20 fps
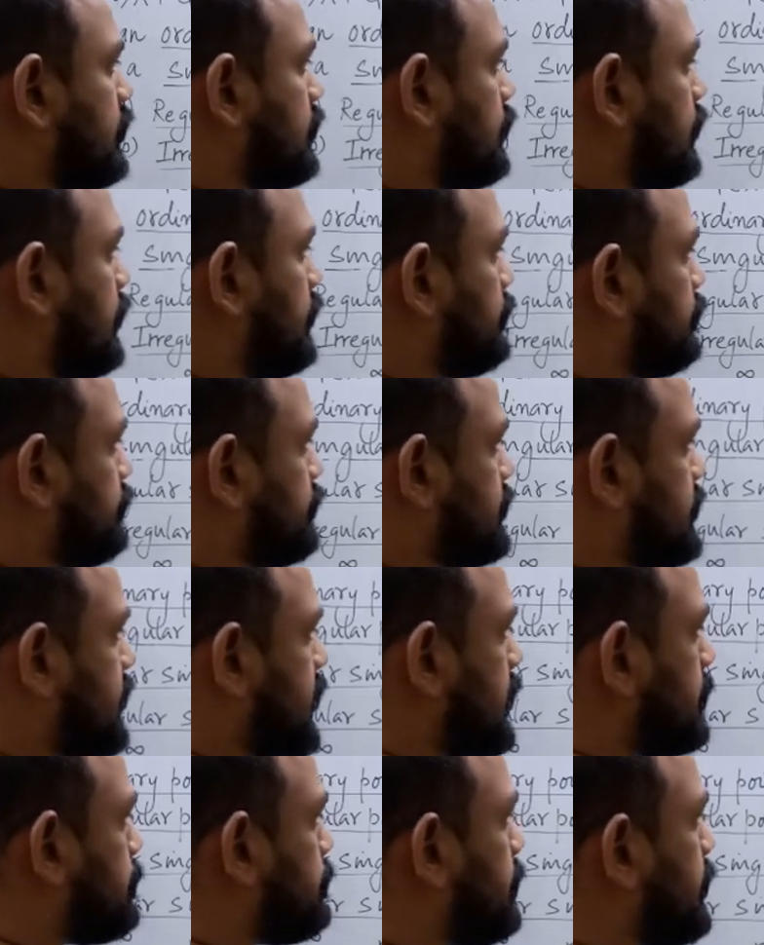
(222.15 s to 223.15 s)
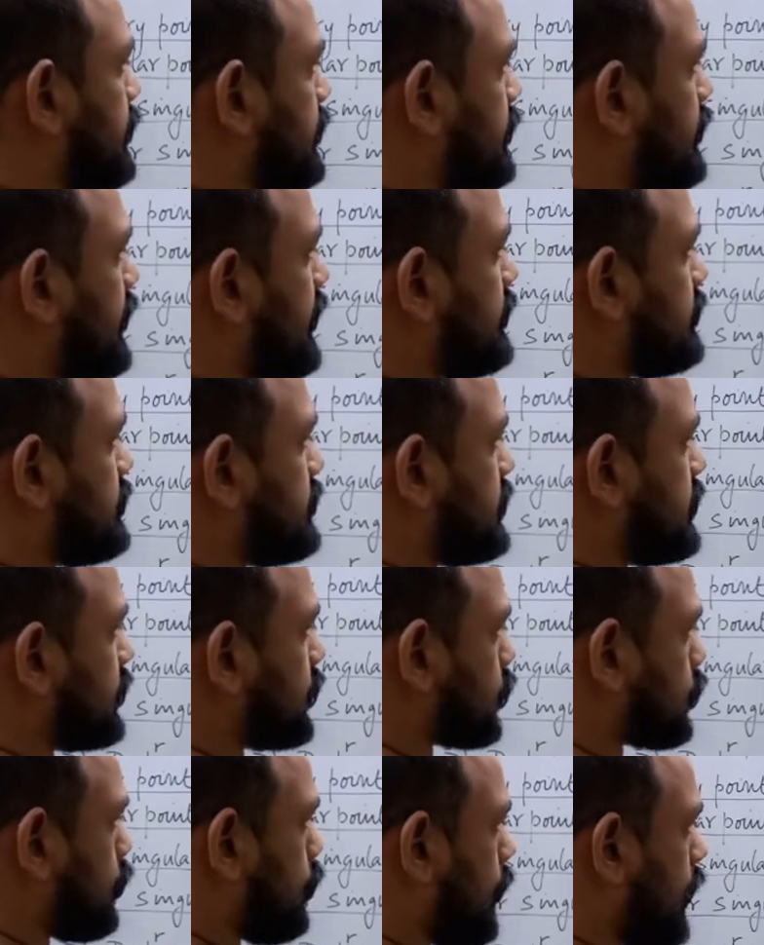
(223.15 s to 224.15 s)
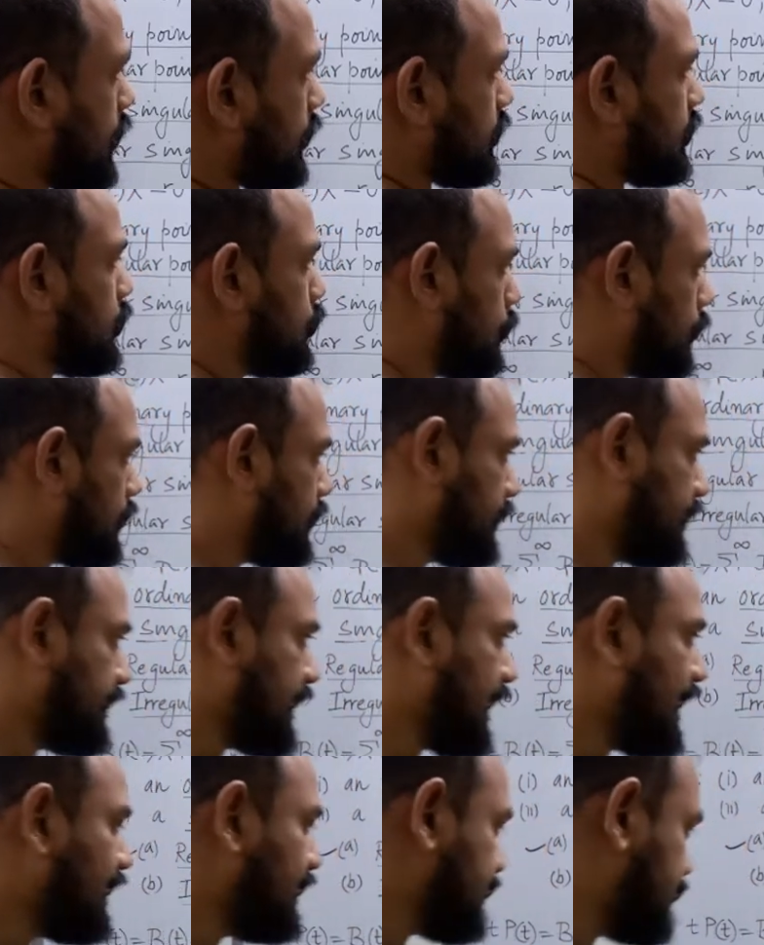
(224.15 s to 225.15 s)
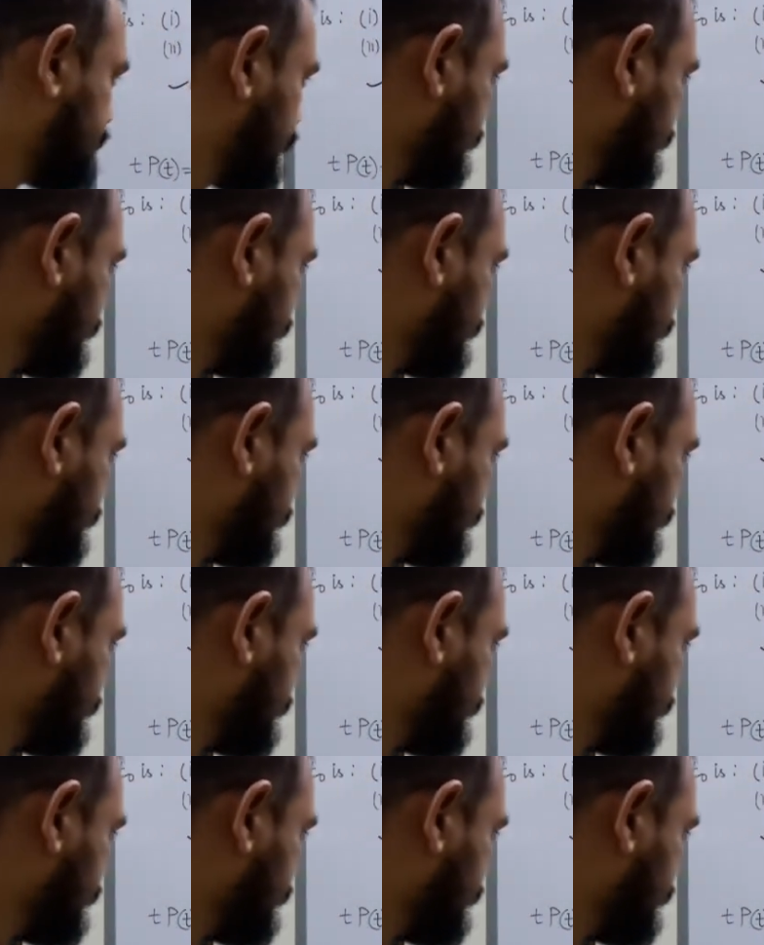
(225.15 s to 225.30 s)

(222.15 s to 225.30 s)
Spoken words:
if TP and T square Q are analytic,